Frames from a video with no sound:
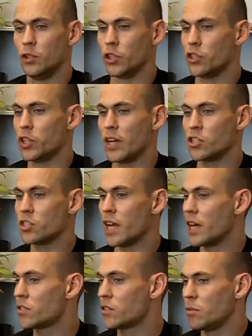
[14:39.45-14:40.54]
You can change
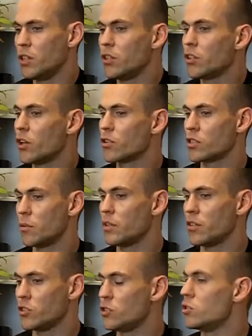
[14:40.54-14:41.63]
stance. I mean, there are some
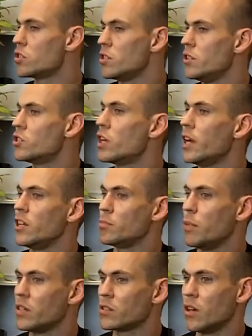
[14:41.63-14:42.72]
things that you just need to
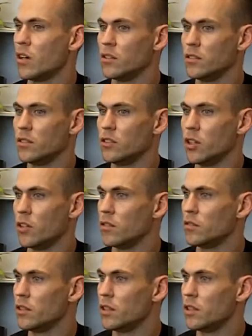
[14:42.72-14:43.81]
change based on, you
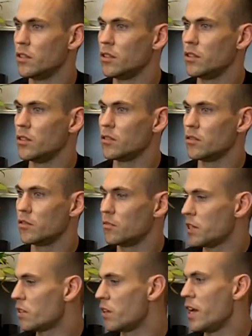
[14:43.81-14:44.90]
know,
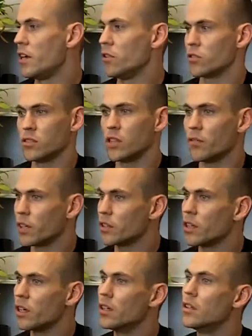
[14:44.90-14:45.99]
based on angles and stuff like
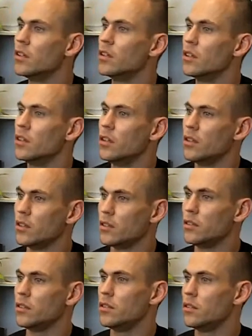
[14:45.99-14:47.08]
that. Maybe a better
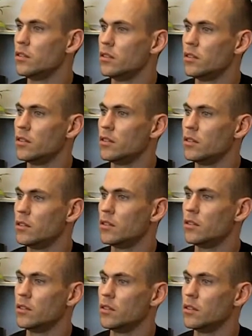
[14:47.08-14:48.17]
question is,
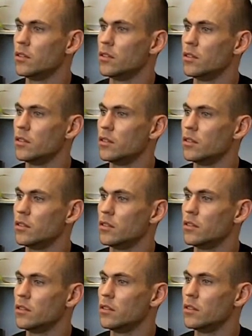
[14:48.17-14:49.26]
what is the most
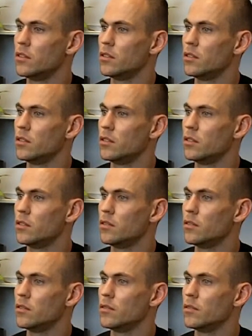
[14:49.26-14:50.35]
consistent thing you
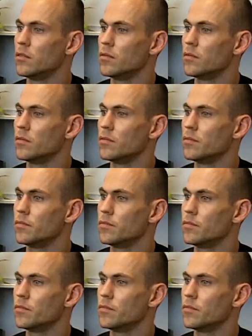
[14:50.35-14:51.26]
see that people do